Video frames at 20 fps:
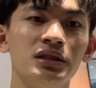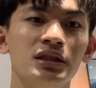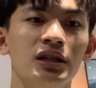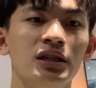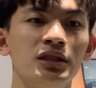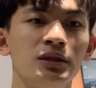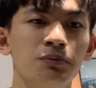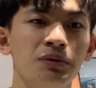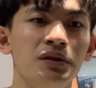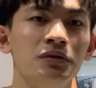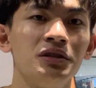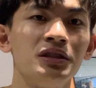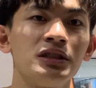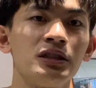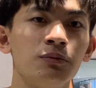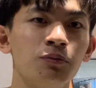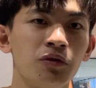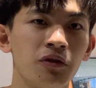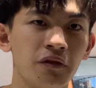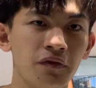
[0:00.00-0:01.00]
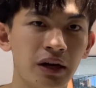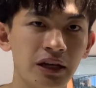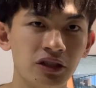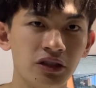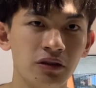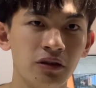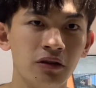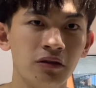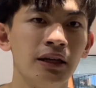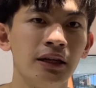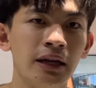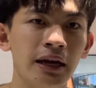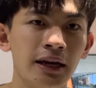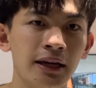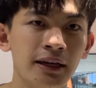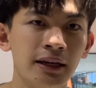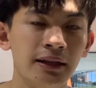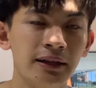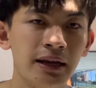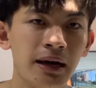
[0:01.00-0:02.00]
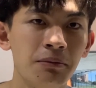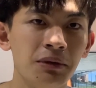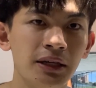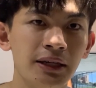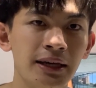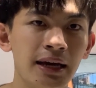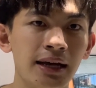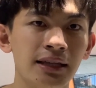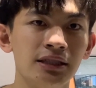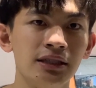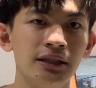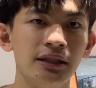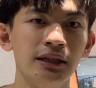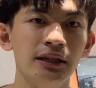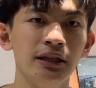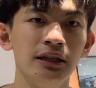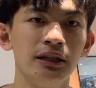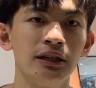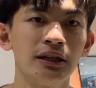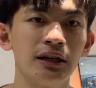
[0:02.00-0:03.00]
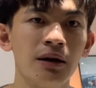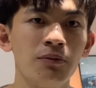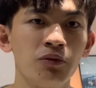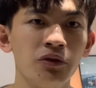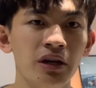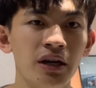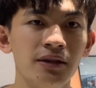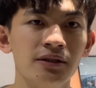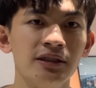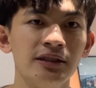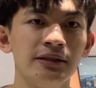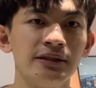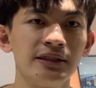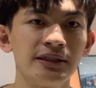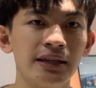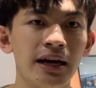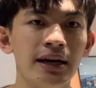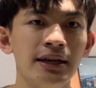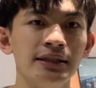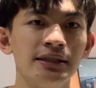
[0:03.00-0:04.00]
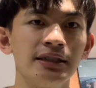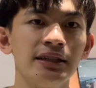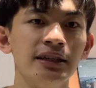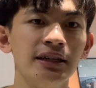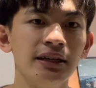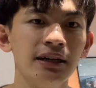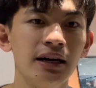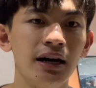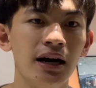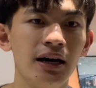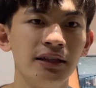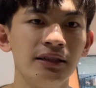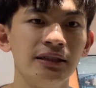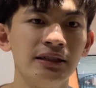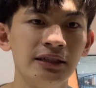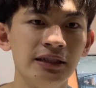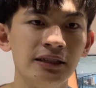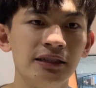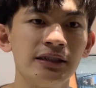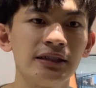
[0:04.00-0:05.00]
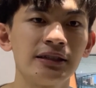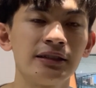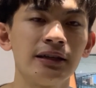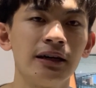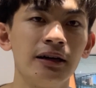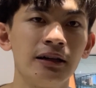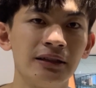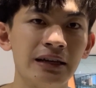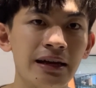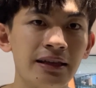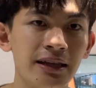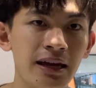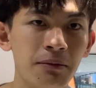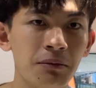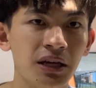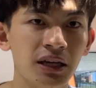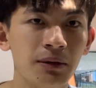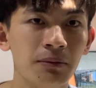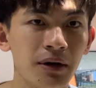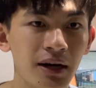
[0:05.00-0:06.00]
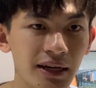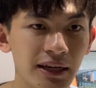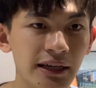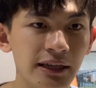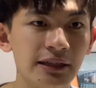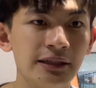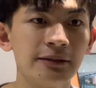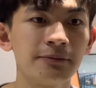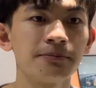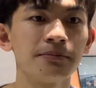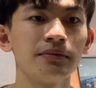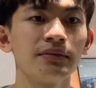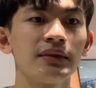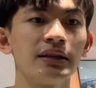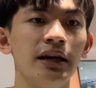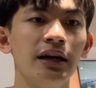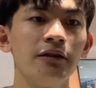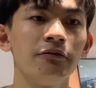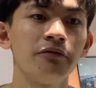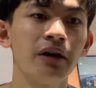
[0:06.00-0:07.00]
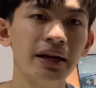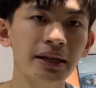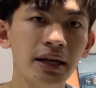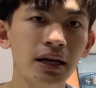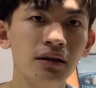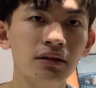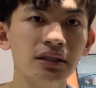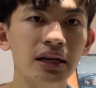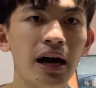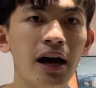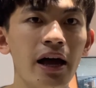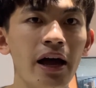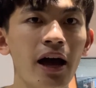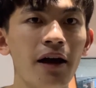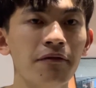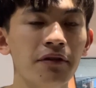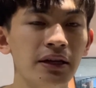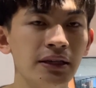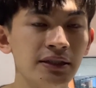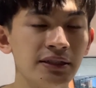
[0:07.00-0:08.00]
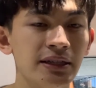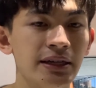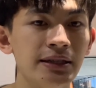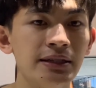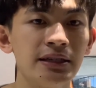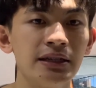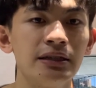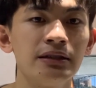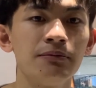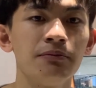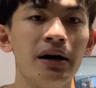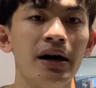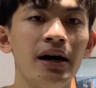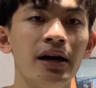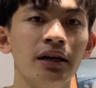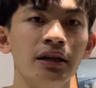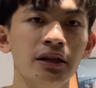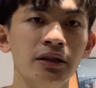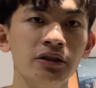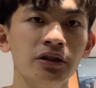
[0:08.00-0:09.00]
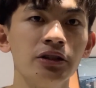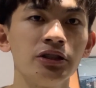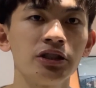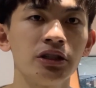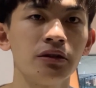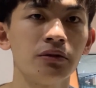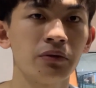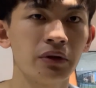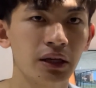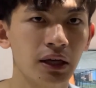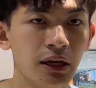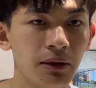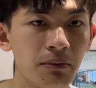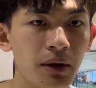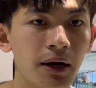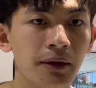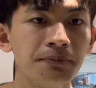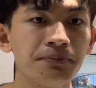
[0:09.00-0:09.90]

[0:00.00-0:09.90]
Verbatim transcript: experienced professionals and me get the comprehensive sight on this dynamic market. And right now, I have extended my internship with Kima